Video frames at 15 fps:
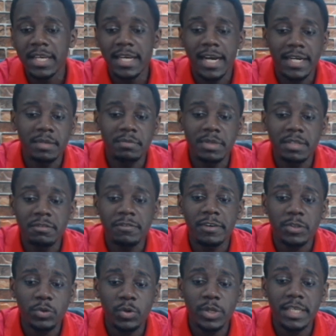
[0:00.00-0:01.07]
And I believe if at
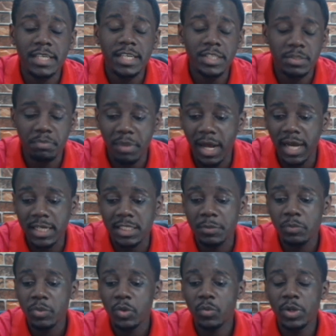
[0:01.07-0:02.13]
all he gets backed,
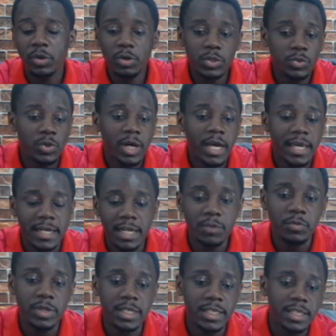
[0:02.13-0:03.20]
we are going to go ahead and
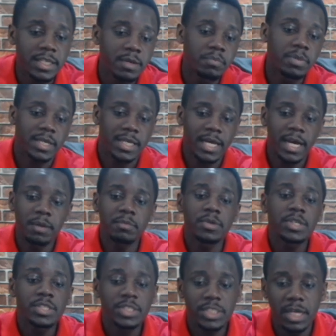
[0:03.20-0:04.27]
really become
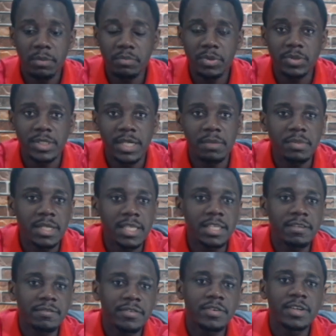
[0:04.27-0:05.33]
champions. And I
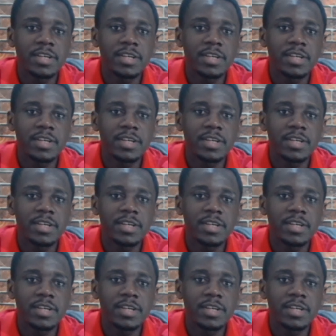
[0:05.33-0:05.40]
believe